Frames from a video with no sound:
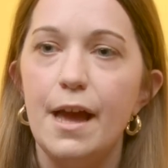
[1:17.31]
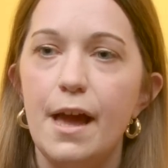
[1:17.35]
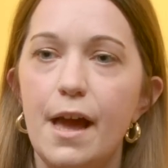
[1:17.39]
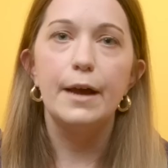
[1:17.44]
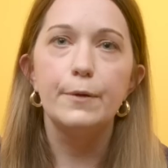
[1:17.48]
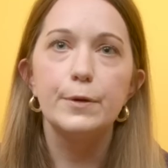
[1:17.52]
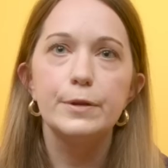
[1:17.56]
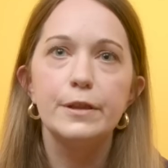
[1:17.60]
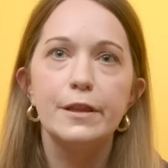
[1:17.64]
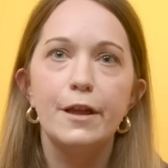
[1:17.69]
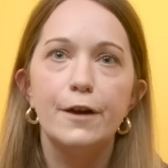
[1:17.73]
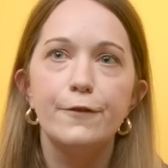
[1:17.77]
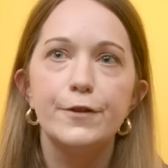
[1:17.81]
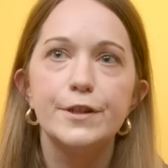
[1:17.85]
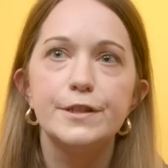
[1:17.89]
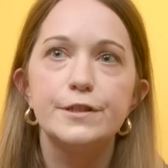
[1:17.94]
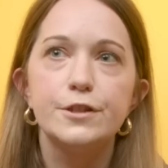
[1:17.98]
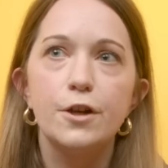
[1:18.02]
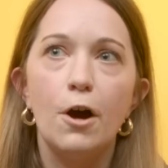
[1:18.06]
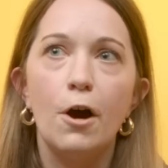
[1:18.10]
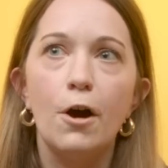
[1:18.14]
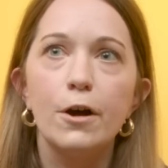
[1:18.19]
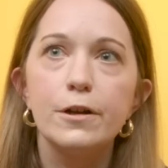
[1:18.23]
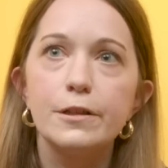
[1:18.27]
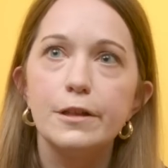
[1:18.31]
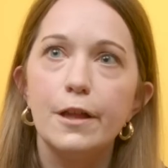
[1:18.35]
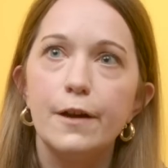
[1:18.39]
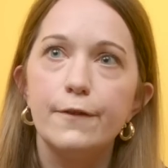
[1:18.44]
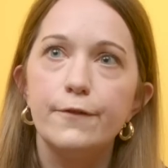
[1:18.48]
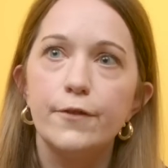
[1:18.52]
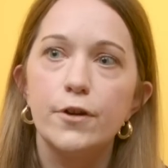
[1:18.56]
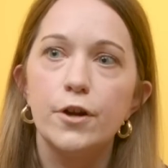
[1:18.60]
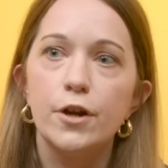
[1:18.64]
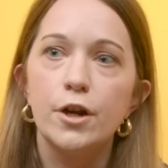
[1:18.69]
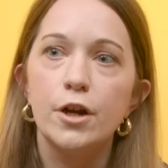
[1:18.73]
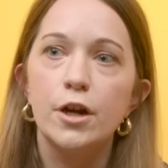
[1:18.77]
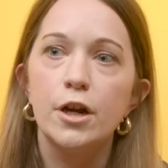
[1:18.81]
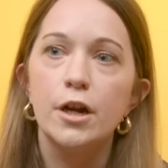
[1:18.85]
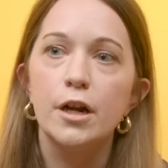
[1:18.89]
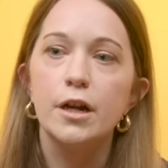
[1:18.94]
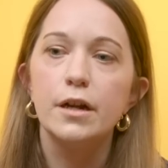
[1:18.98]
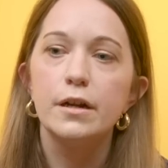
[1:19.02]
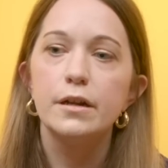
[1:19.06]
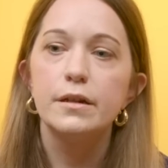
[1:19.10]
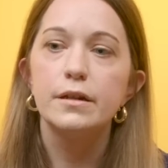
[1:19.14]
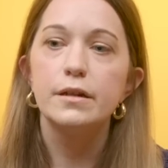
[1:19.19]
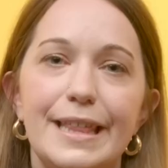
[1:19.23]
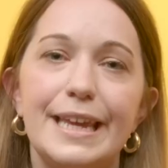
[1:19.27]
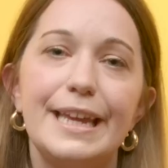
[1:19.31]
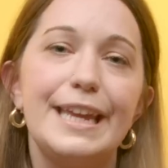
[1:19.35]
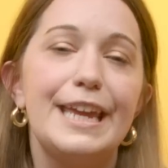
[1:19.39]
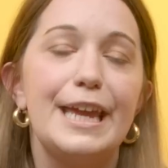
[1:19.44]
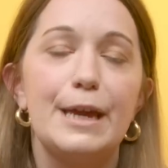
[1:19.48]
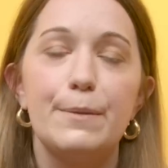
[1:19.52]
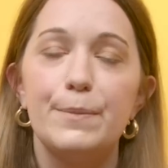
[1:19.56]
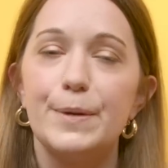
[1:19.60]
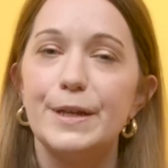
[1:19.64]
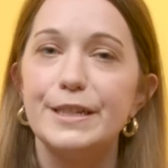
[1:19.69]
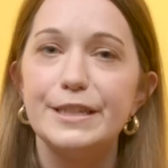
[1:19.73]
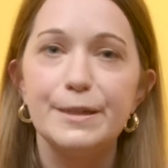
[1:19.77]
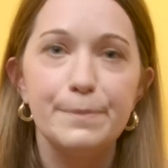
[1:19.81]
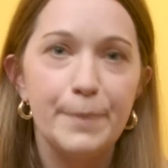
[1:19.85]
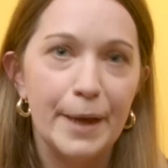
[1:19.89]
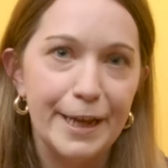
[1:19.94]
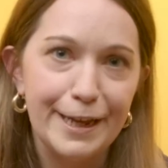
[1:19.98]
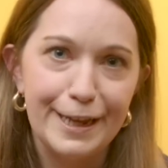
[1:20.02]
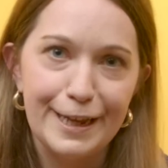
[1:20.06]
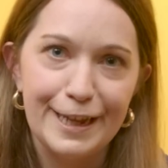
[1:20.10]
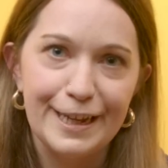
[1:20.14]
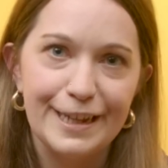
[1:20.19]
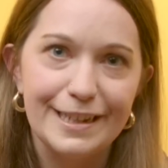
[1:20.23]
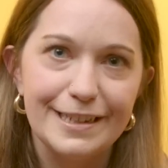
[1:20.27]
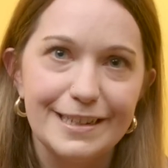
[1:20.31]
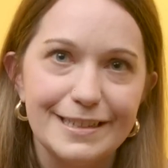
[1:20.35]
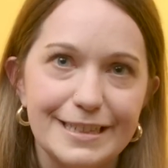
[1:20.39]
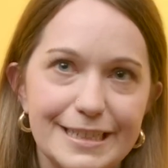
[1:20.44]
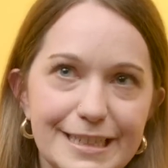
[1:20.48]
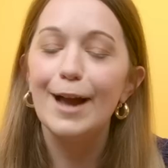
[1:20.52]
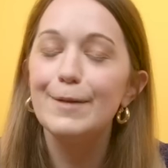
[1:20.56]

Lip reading: I would love a dog lover. They can't be into biking.